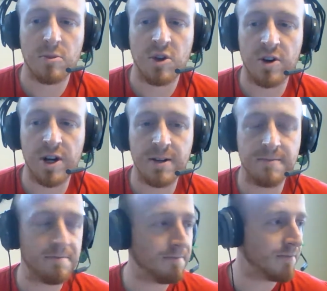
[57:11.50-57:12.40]
All right,
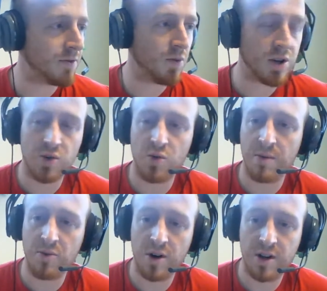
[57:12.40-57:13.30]
we're going to do
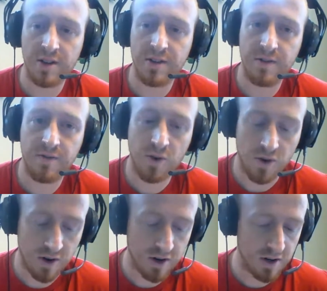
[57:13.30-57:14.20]
one more
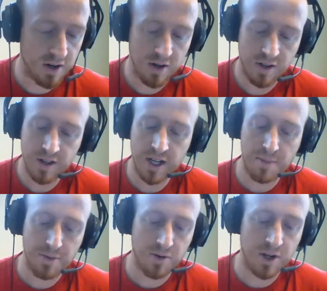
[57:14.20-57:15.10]
for the
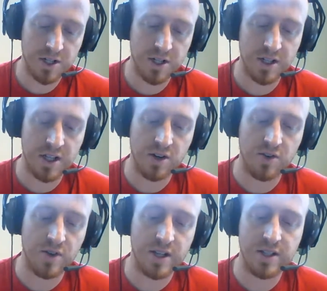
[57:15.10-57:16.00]
type of question that
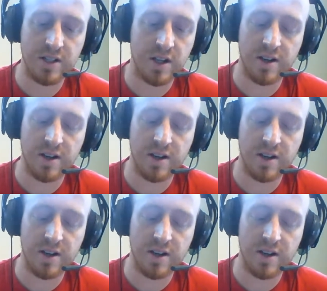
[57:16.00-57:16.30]
Gracie,